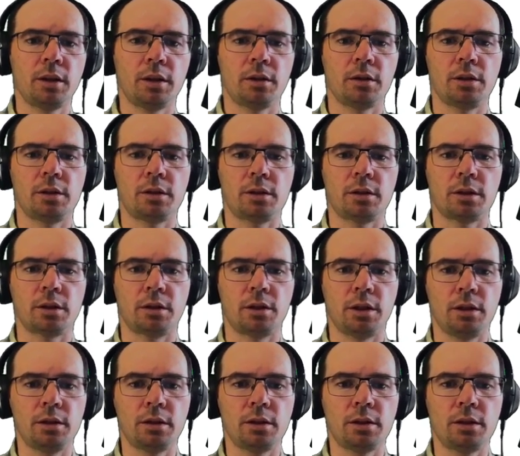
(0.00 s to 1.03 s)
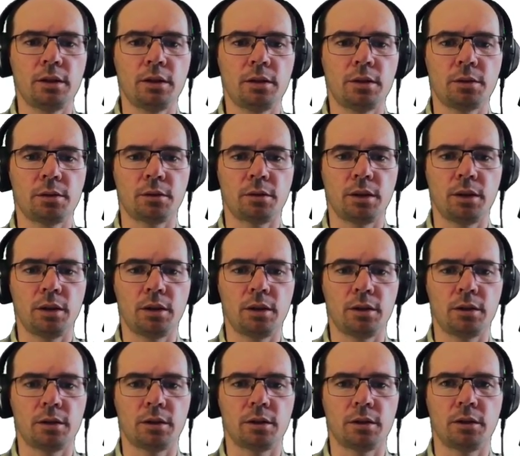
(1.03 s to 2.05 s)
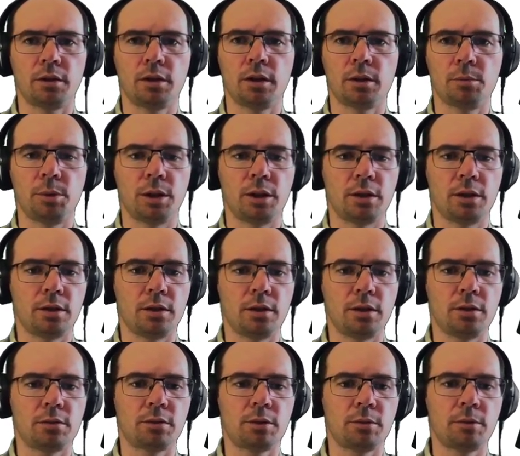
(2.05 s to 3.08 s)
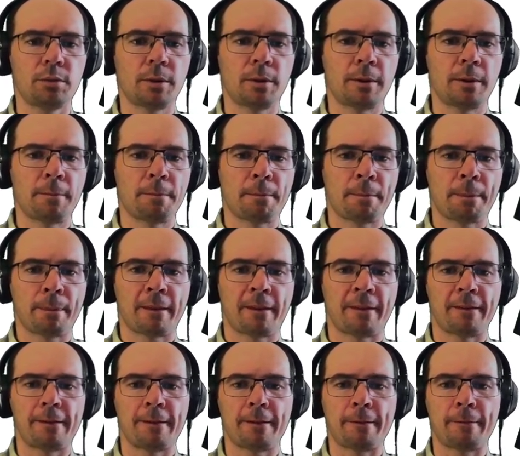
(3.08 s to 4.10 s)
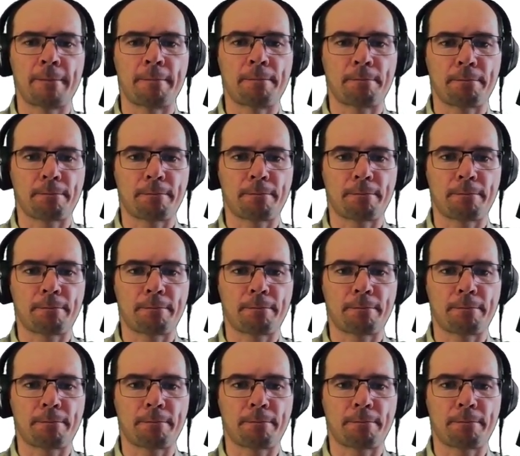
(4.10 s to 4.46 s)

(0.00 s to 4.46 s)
These are the indices, so they are base 0. And